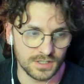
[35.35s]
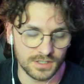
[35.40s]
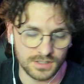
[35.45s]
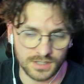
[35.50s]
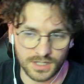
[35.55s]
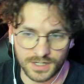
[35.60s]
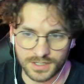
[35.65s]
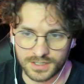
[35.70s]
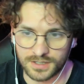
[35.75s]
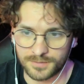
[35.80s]

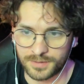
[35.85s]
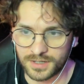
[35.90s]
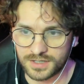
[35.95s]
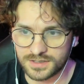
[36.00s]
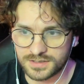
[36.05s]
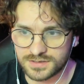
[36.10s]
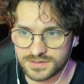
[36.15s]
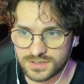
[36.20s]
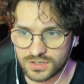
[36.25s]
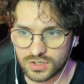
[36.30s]
Like,
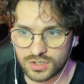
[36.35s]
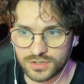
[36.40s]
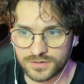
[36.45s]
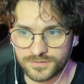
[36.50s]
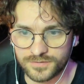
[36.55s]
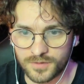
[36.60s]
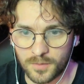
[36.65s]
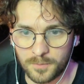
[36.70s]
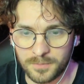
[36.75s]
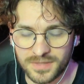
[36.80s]
apparently there's a lot
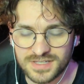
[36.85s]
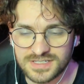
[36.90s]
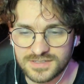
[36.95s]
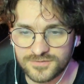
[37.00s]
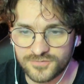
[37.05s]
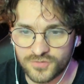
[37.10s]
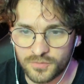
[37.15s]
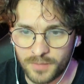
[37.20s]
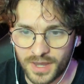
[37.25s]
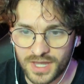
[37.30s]
of
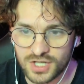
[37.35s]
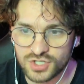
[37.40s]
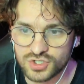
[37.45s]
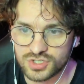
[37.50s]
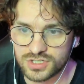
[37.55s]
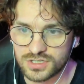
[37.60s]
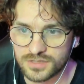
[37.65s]
misinformation,